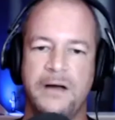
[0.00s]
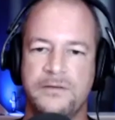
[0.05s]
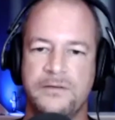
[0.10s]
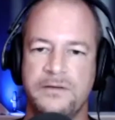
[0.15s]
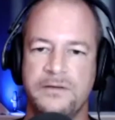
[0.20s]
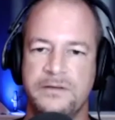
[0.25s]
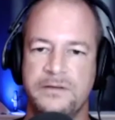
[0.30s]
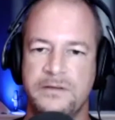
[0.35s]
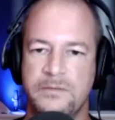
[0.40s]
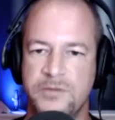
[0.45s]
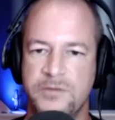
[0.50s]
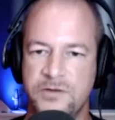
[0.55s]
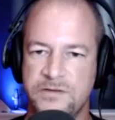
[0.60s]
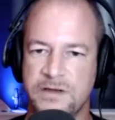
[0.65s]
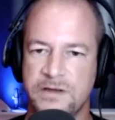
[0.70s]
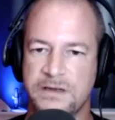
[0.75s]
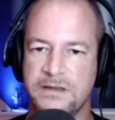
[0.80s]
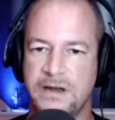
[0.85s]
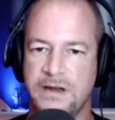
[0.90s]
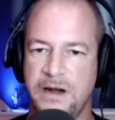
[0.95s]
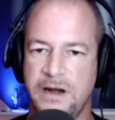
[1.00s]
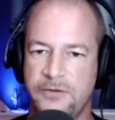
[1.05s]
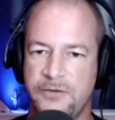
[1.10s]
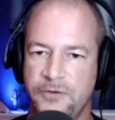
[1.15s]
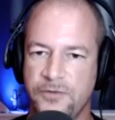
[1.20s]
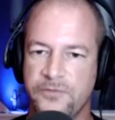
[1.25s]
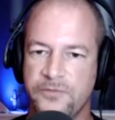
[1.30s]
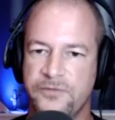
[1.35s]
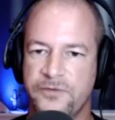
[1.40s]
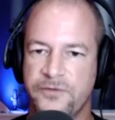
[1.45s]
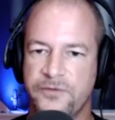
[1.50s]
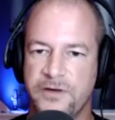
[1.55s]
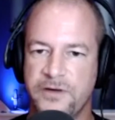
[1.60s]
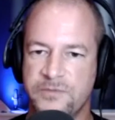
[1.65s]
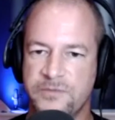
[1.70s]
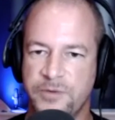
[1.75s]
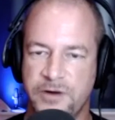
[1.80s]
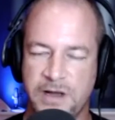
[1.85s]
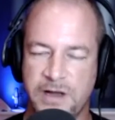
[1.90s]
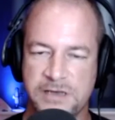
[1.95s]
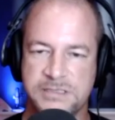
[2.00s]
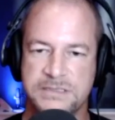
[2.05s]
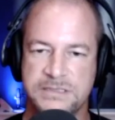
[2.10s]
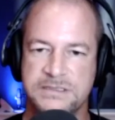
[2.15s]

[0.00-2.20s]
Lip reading: the music that I wrote for his productions.